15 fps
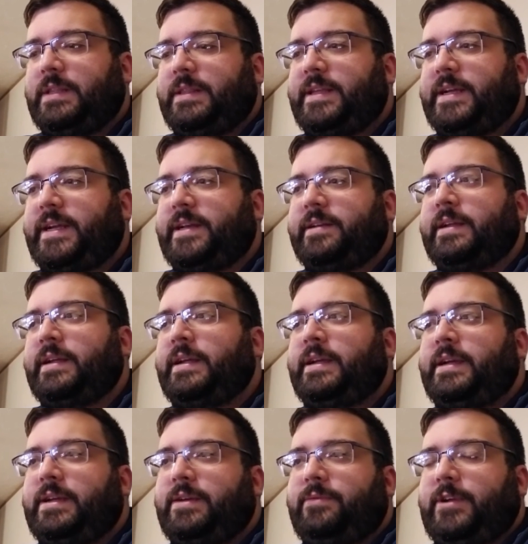Then
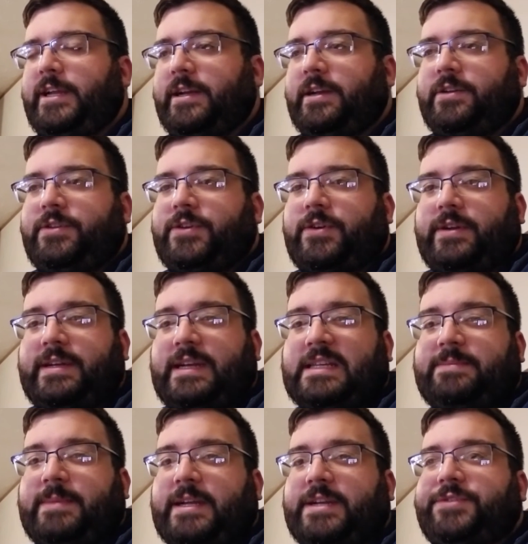we get into our
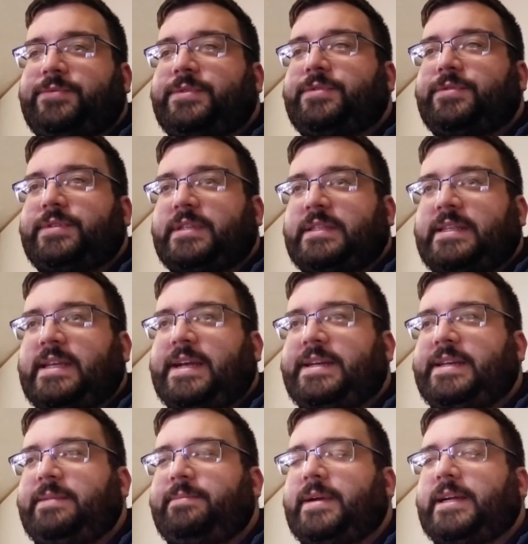next match, which was a tag
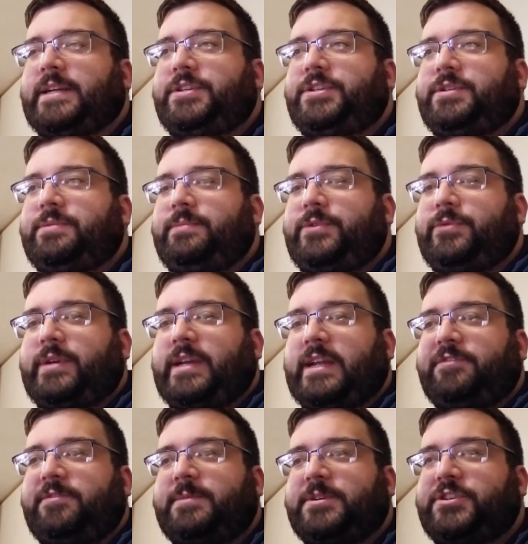team match between
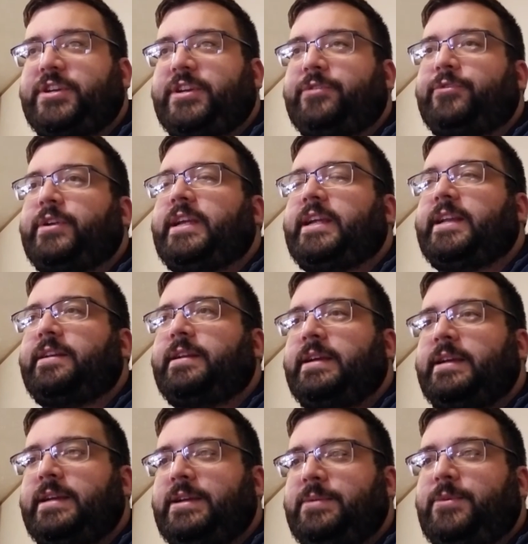Heavy Machinery and
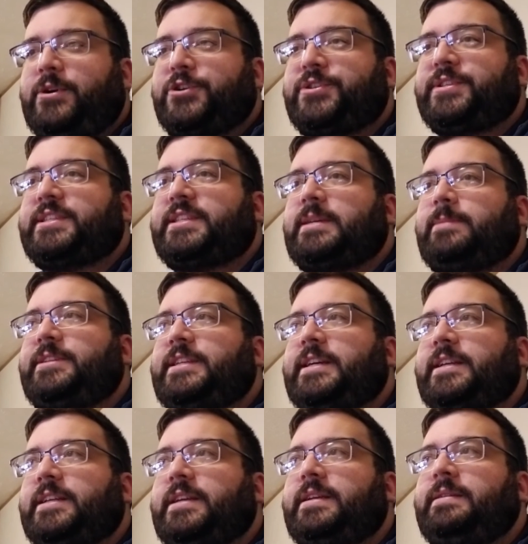Austin
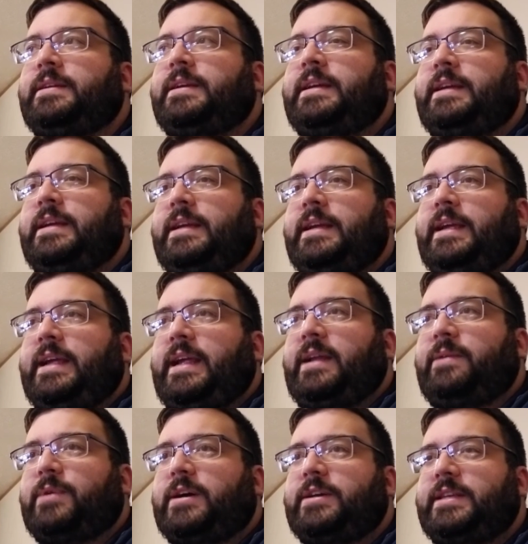Sabatelli.
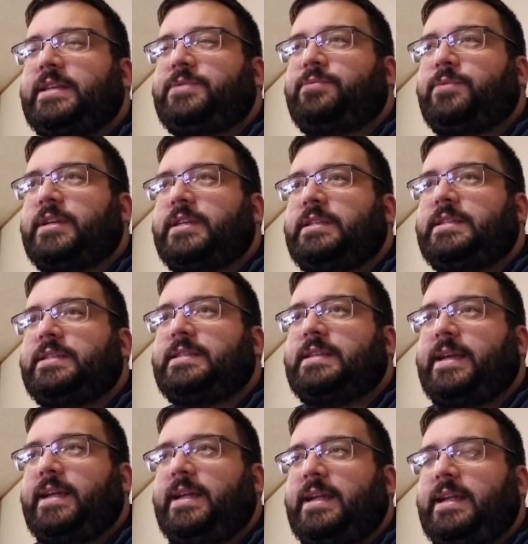And while this was
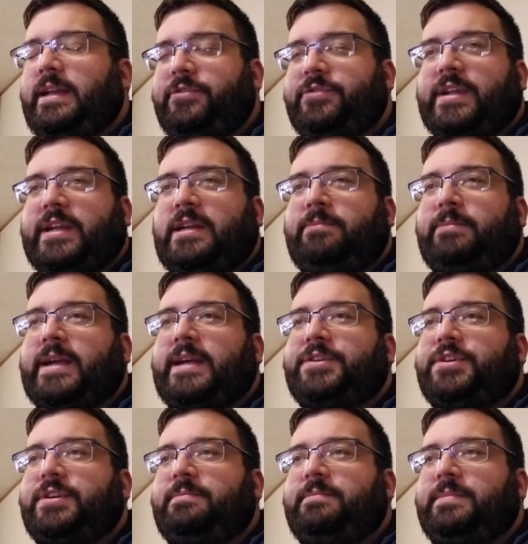an entertaining
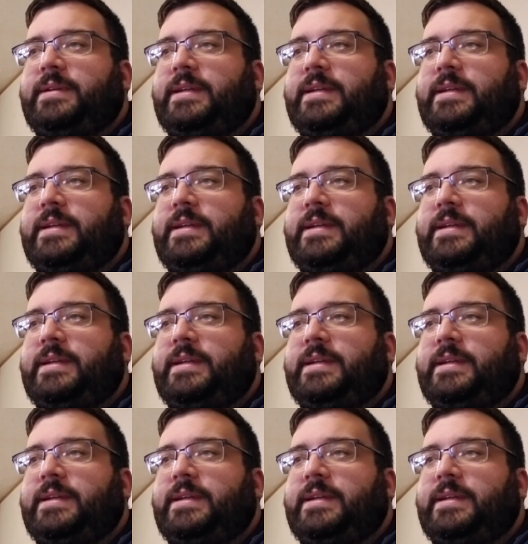matchup,